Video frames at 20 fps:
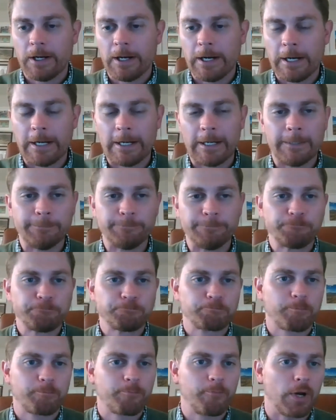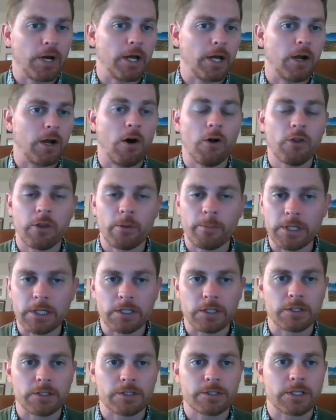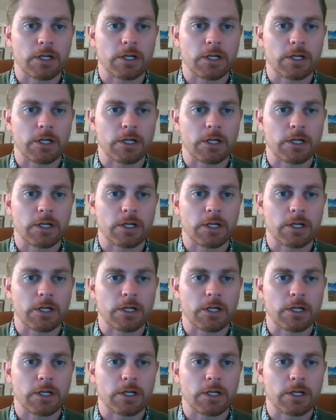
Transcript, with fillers: Um, but all the meals